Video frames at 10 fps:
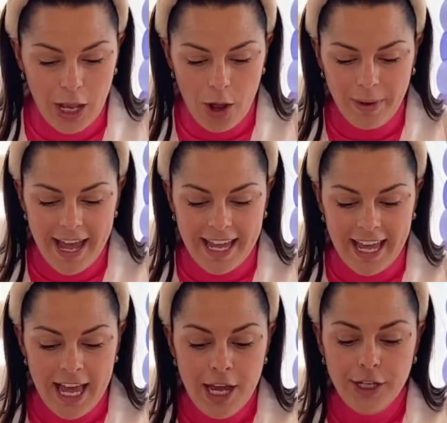
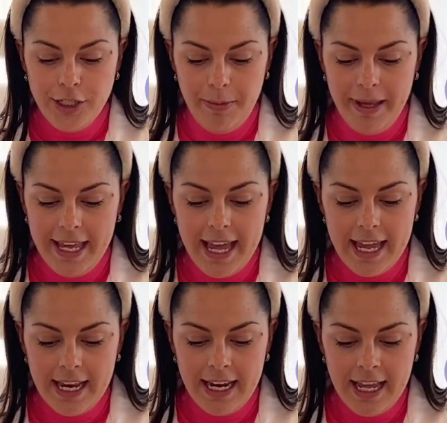Okay, to
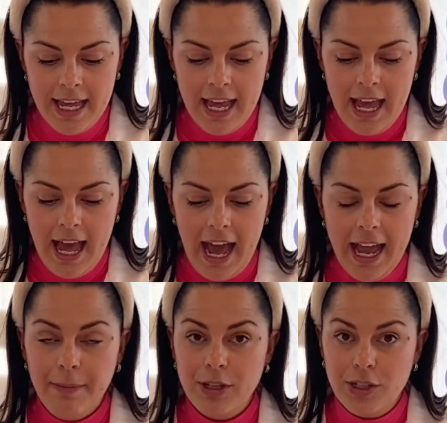begin, I
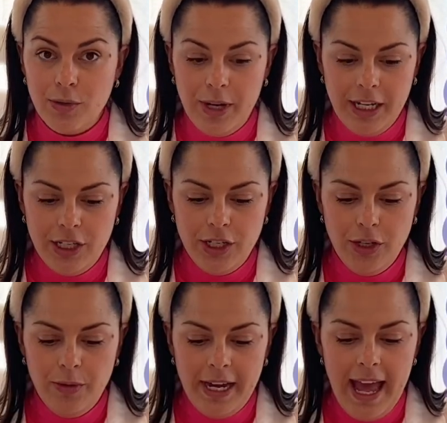am just going to
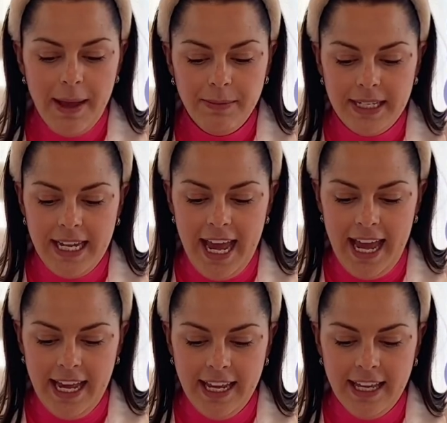do an empty
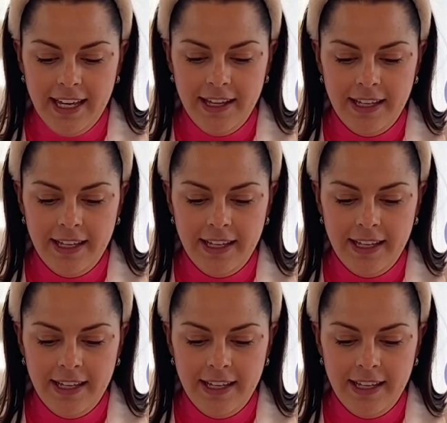egg.